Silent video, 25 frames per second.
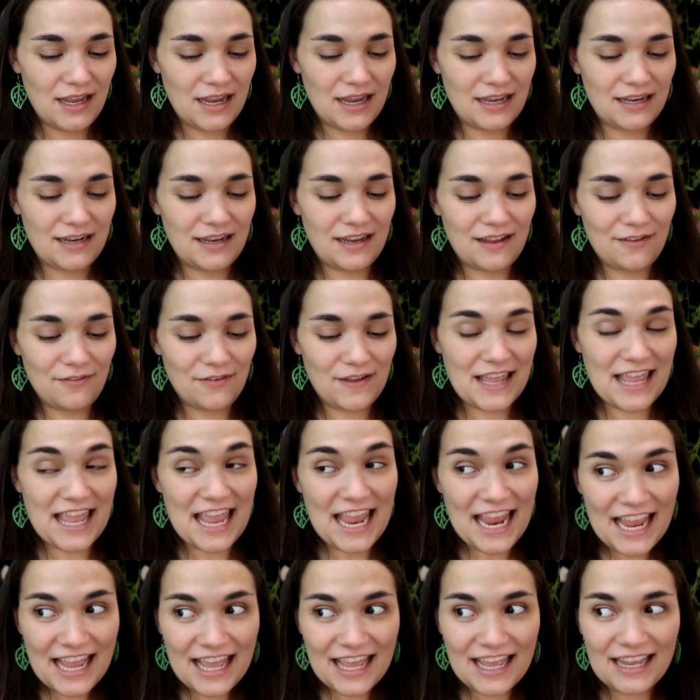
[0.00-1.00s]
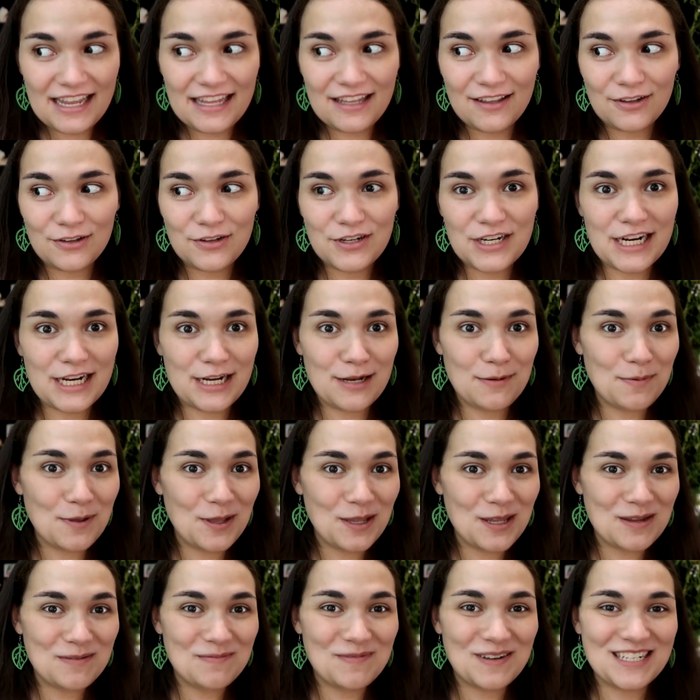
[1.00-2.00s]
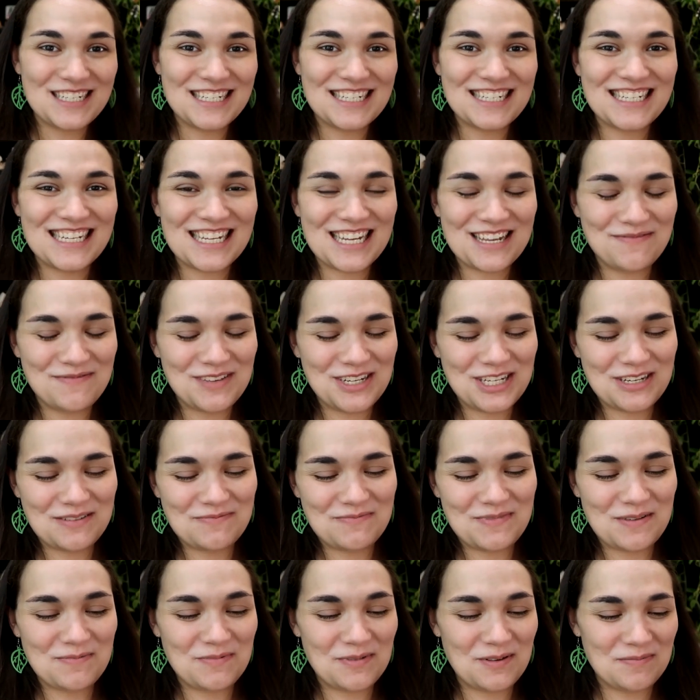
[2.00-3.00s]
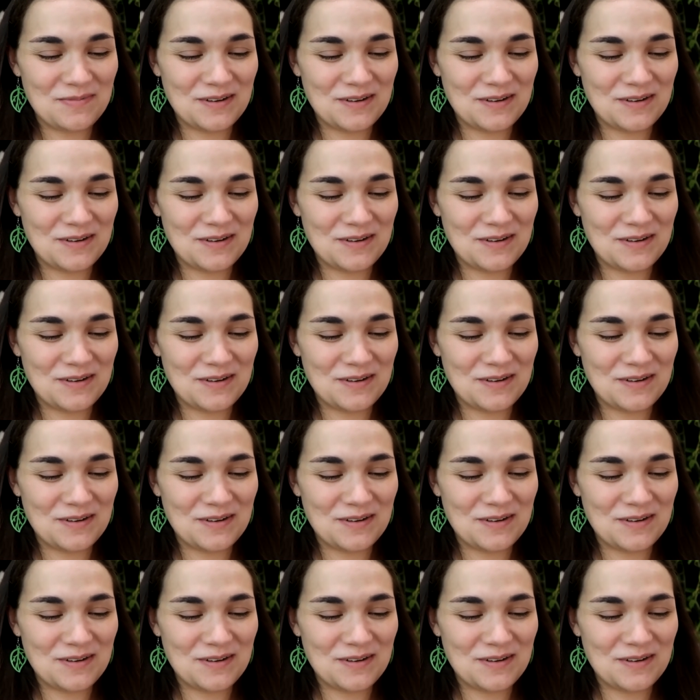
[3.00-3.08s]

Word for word: And if I can, I'll try to build a budget to commission people.